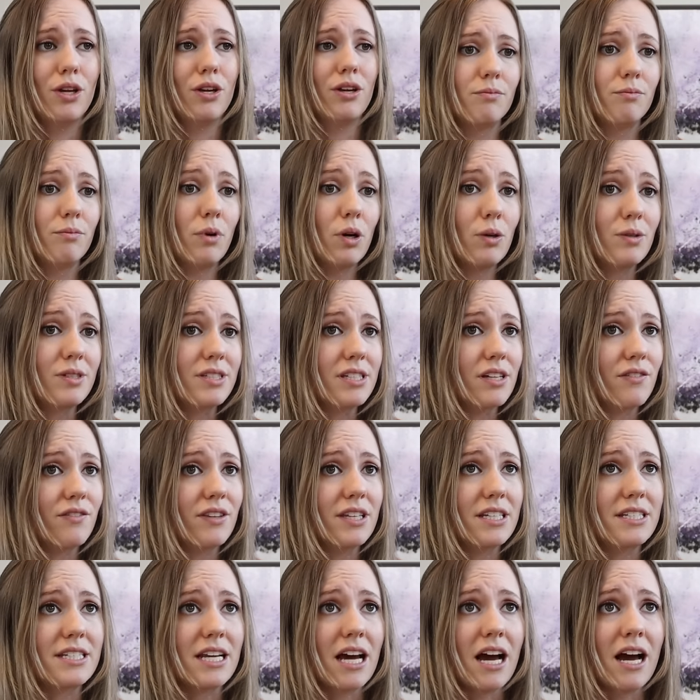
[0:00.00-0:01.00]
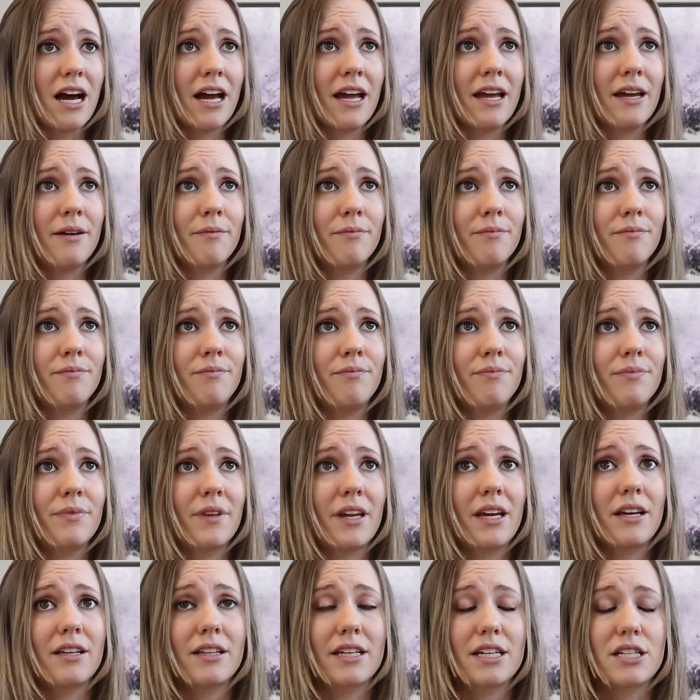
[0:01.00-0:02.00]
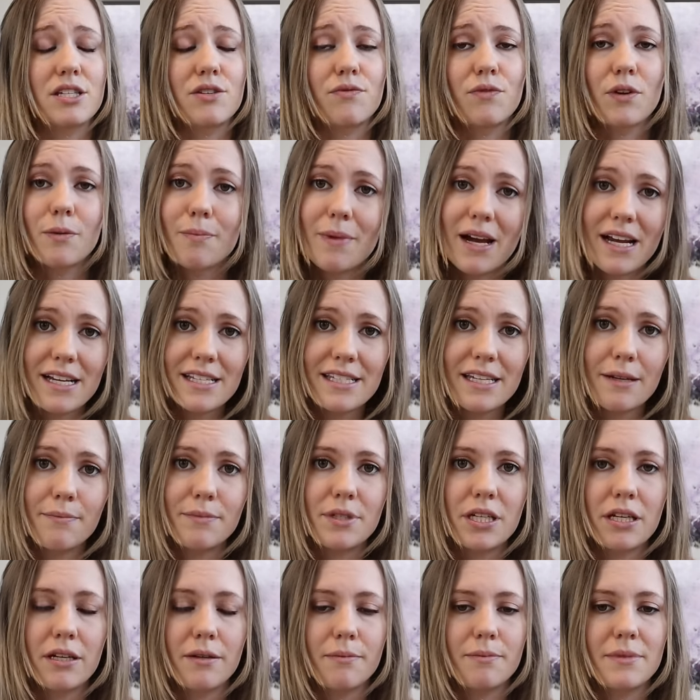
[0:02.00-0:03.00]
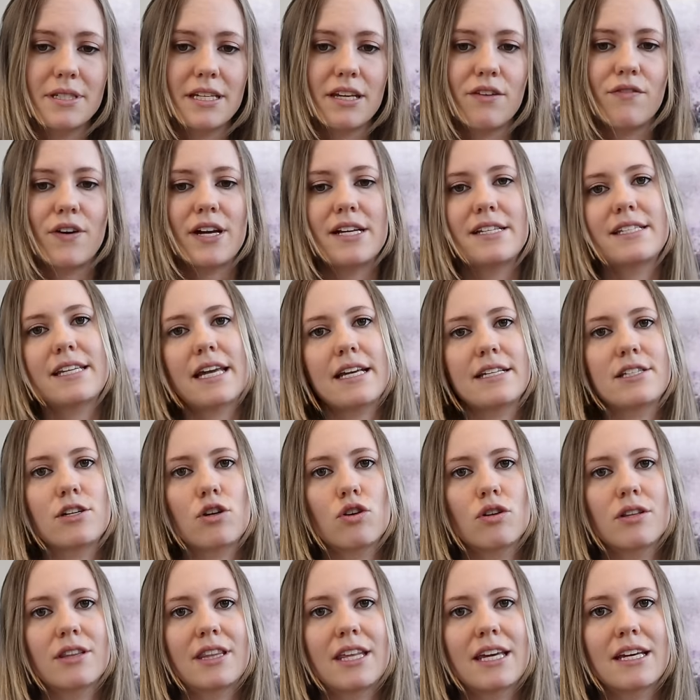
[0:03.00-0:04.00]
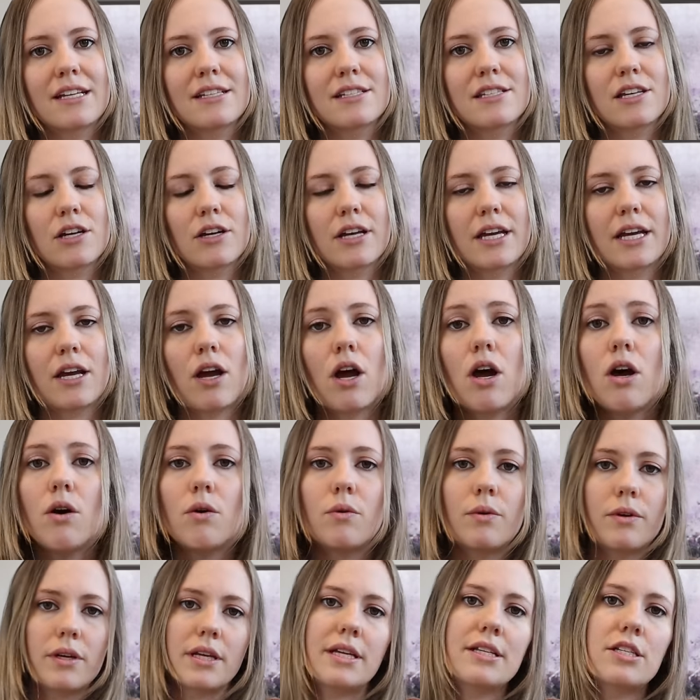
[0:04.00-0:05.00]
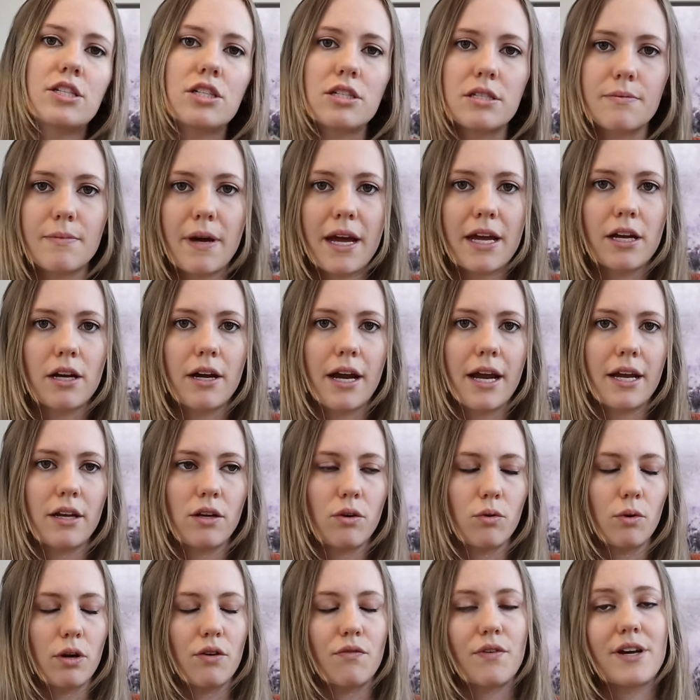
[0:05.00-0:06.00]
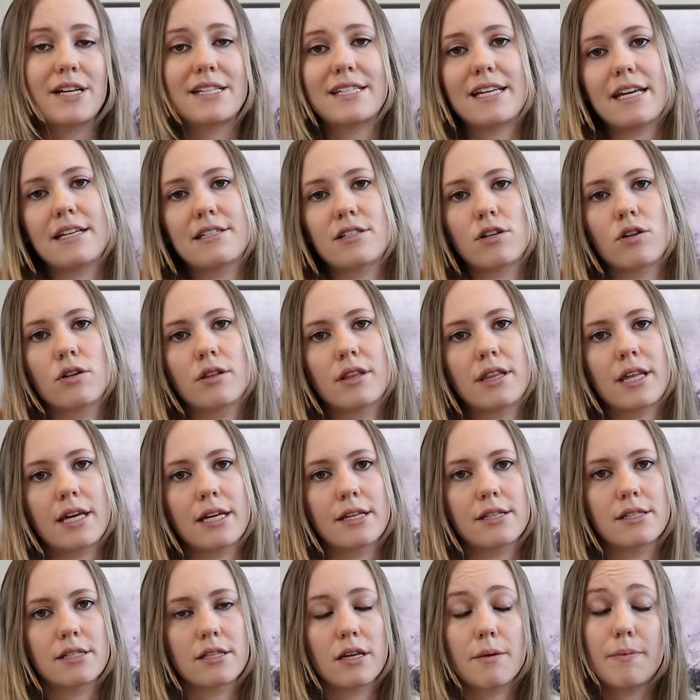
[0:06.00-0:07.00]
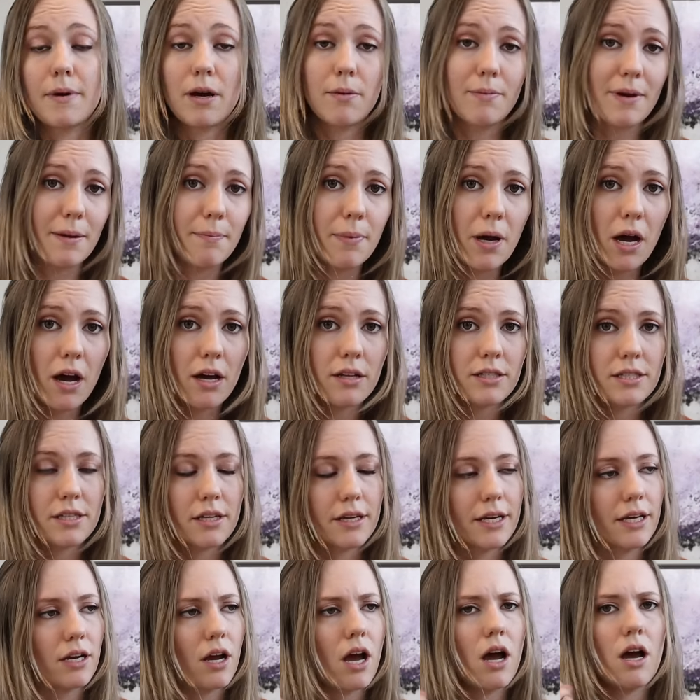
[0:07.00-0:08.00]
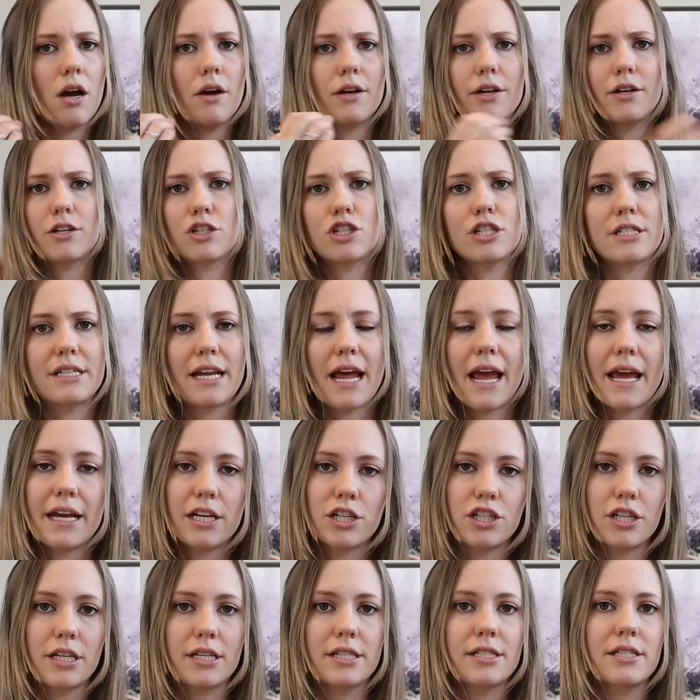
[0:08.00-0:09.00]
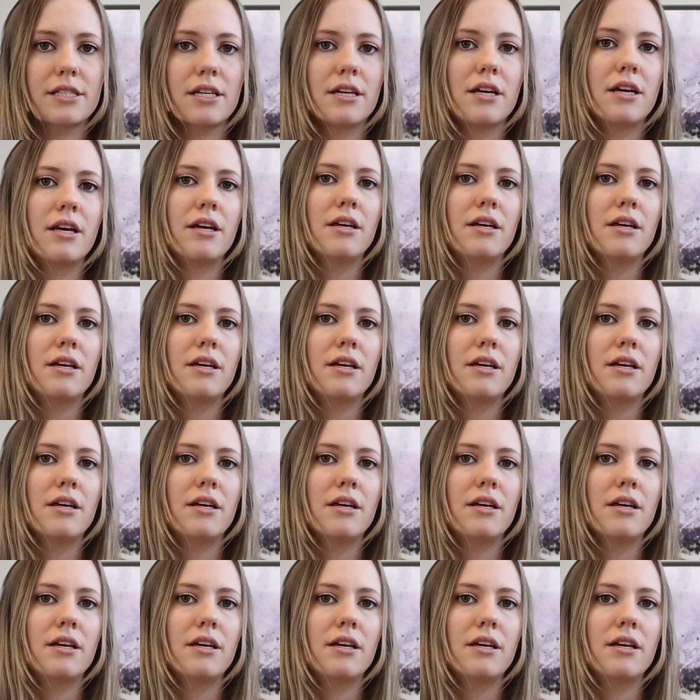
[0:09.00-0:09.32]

Most of the time, at least for my symptoms, if I say certain things, they're like, oh, it's just migraine. Or if I say certain things about my POTS, like, oh, you're just anxious.